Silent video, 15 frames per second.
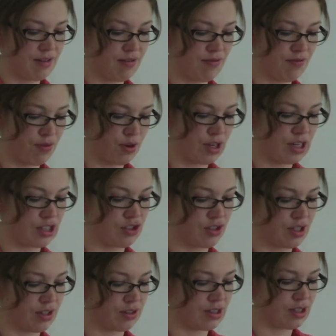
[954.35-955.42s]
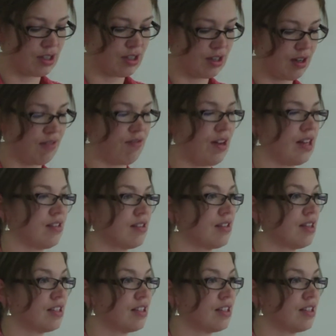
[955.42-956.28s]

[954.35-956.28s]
for each guilty offense.